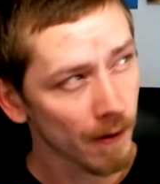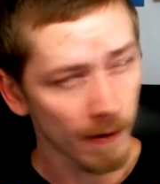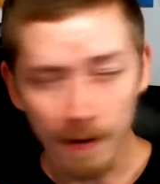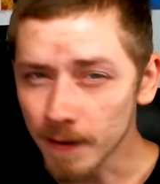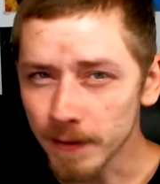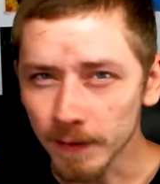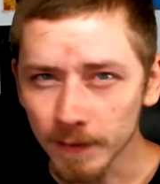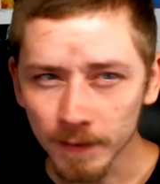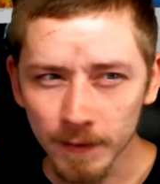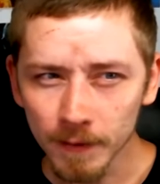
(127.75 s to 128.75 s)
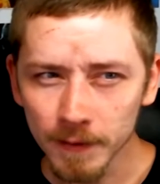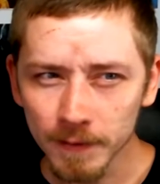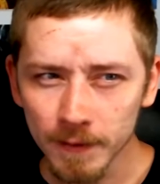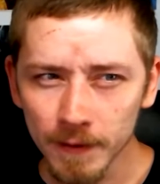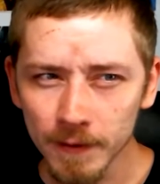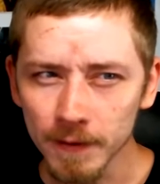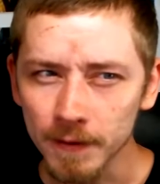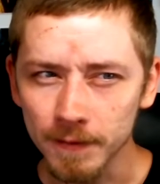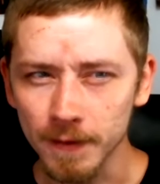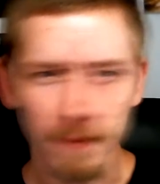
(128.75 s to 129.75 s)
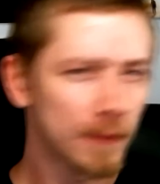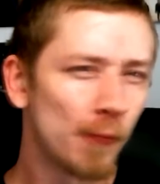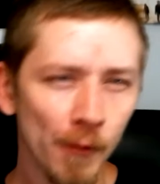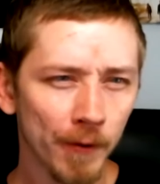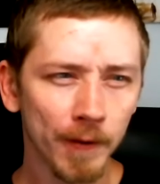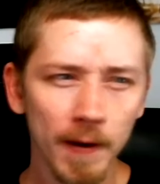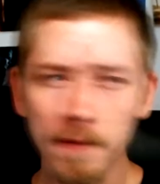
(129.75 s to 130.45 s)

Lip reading: I think that's how you say it, is this quirky,